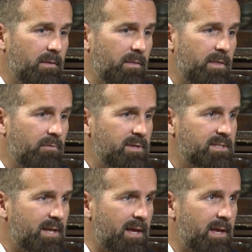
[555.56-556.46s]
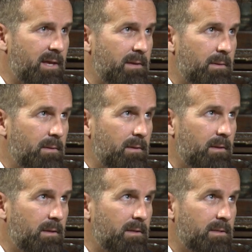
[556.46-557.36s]
there is a
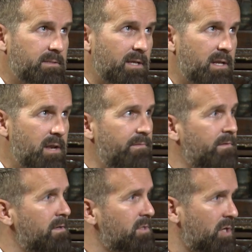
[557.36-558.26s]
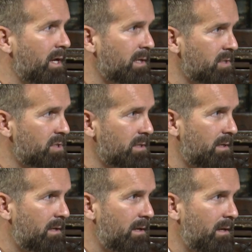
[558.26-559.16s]
significant change
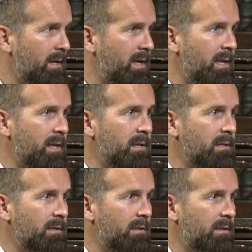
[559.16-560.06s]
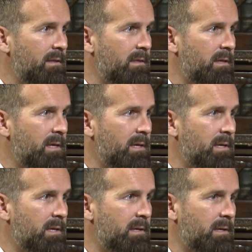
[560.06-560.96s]
in
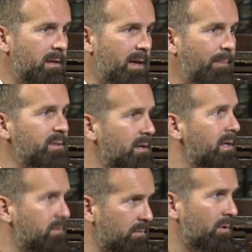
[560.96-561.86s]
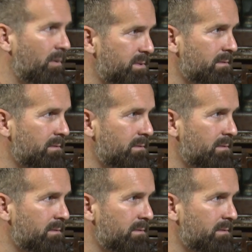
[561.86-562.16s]
the appetite to adopt